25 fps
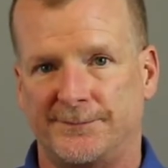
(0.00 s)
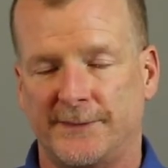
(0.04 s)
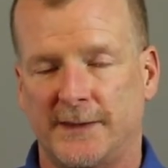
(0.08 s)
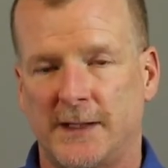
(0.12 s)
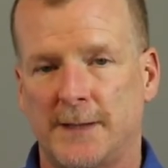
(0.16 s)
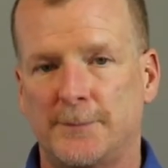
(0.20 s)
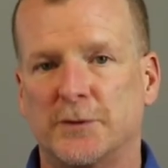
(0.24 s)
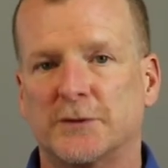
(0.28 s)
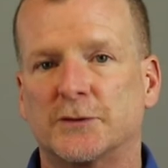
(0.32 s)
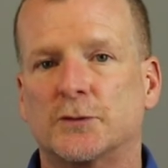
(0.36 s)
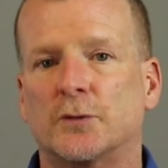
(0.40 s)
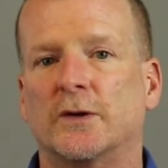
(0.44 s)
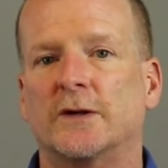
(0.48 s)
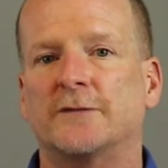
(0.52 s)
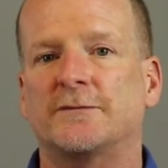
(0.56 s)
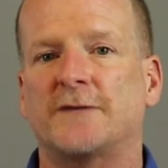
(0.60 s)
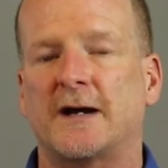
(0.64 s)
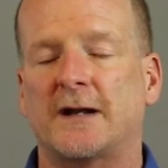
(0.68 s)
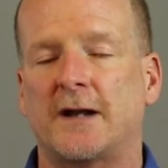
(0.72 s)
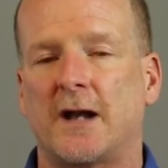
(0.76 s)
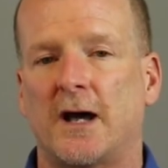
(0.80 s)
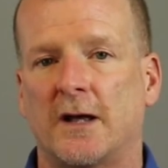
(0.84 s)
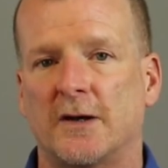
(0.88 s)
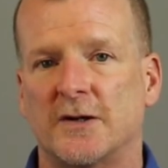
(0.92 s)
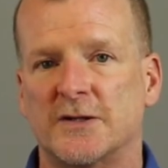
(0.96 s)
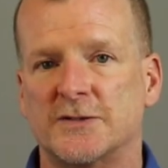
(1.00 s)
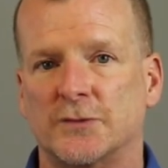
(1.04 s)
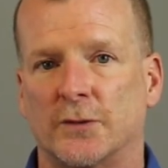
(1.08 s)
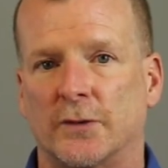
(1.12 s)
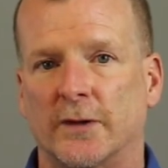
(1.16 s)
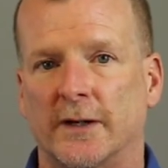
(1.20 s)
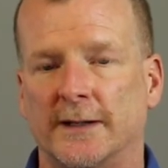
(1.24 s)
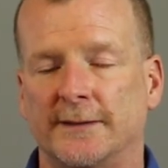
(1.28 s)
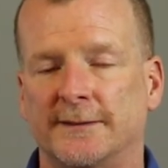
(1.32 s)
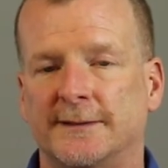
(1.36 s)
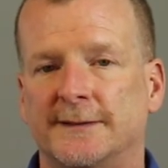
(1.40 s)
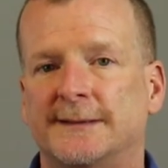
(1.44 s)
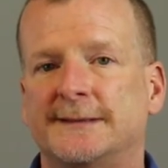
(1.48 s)
You put $25
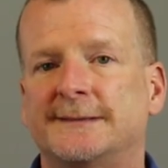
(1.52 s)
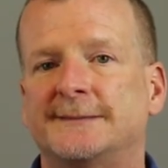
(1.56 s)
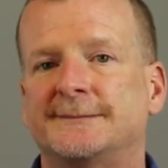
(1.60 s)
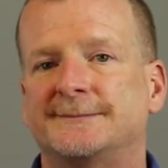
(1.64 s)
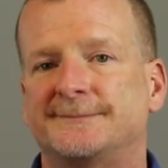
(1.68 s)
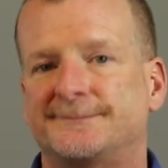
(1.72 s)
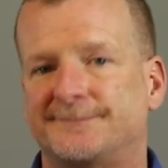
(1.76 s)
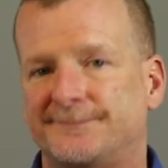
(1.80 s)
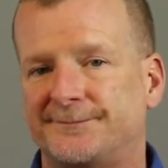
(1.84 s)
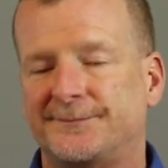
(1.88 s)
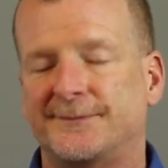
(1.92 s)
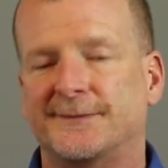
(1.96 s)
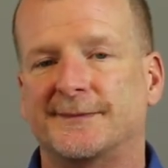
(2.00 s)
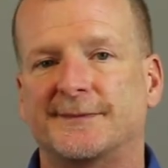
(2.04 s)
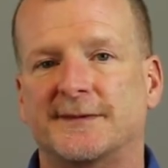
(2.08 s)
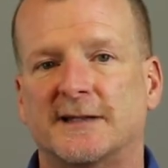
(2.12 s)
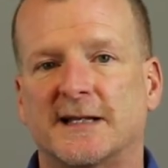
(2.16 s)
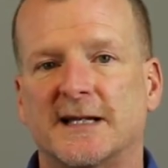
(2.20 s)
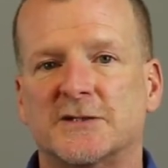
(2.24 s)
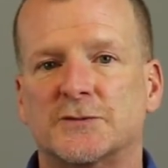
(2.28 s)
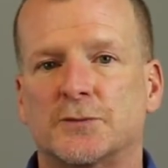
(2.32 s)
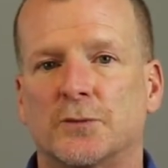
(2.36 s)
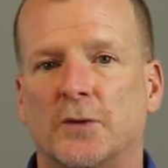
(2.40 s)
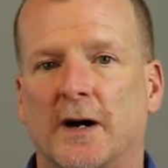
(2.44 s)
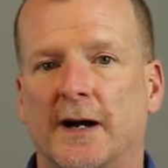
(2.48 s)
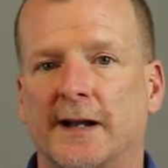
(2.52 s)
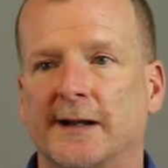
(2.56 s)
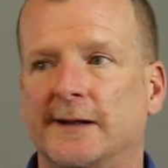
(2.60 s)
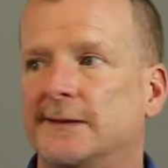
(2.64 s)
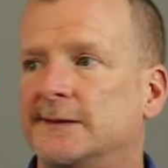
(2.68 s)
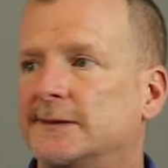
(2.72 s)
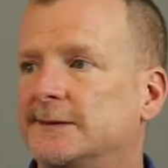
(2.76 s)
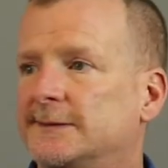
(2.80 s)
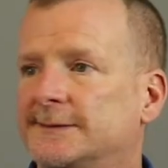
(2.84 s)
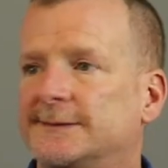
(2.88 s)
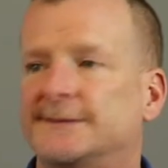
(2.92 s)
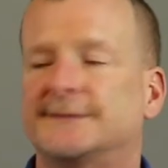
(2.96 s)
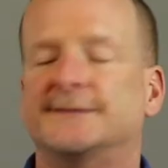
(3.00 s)
on it, guess what?